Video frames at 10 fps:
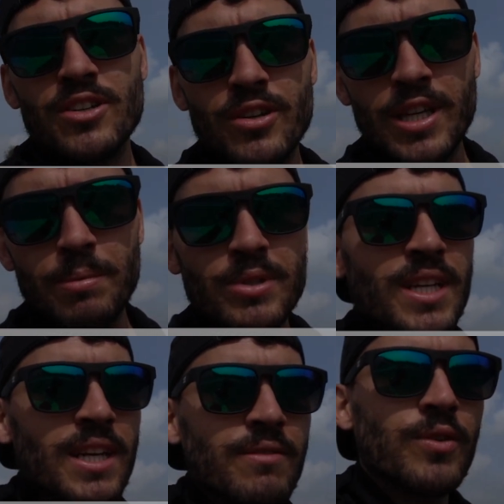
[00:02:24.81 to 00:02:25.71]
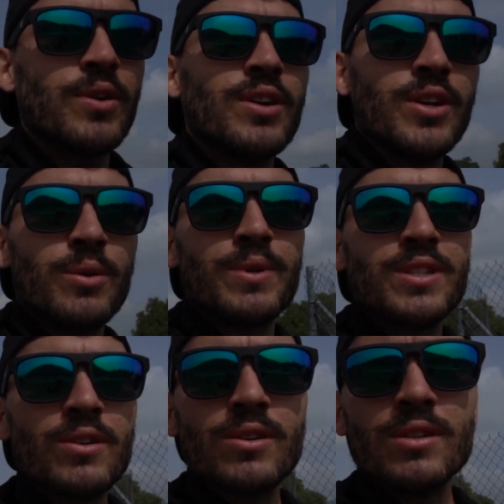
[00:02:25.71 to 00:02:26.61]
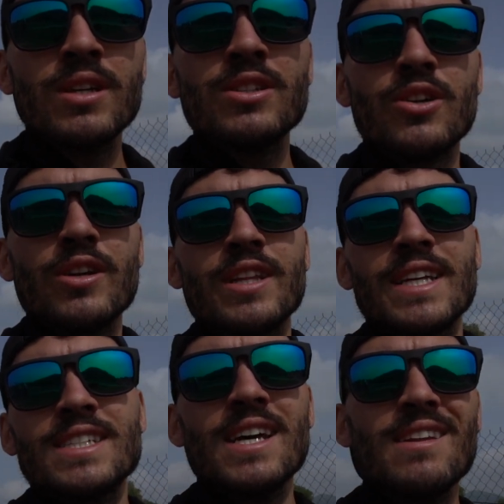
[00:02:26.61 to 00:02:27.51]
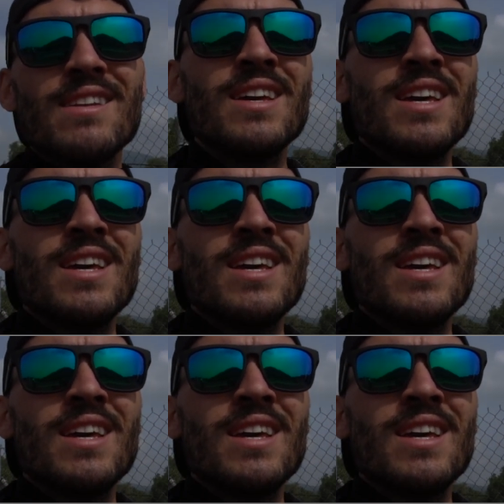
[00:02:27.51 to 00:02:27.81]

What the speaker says: you keep your ticket for your return journey, they said.